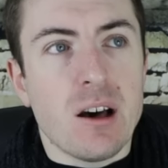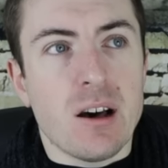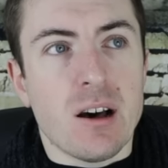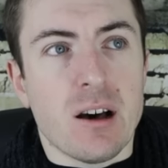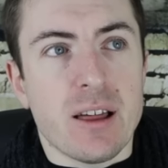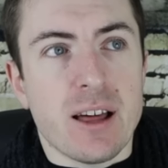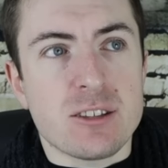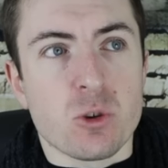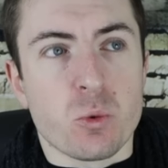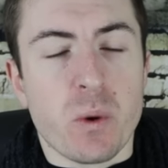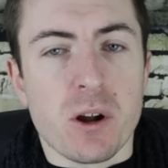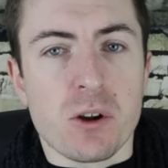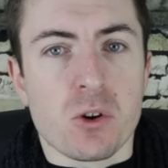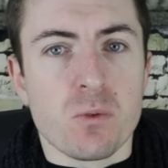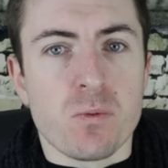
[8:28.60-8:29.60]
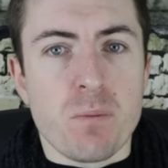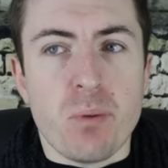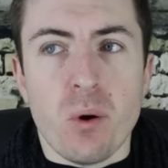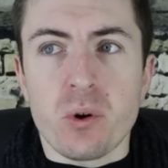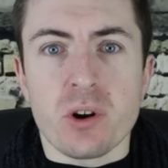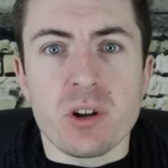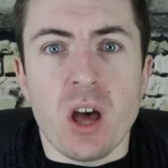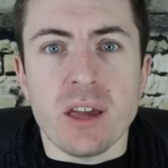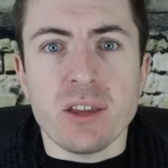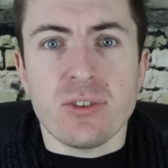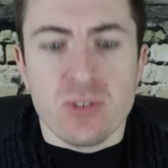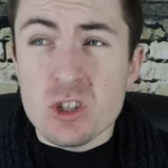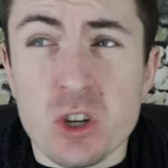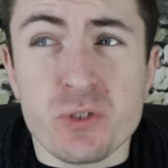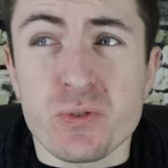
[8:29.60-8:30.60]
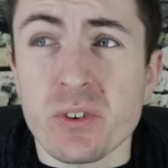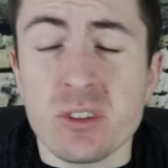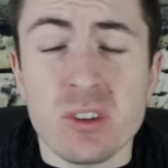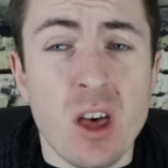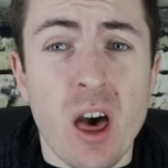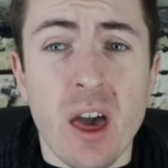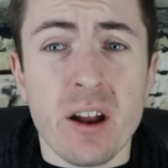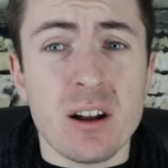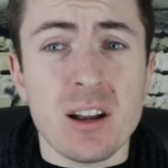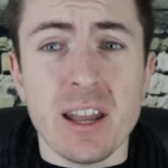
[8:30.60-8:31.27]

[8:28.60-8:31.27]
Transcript: That's a weird group for poker night. Just retire,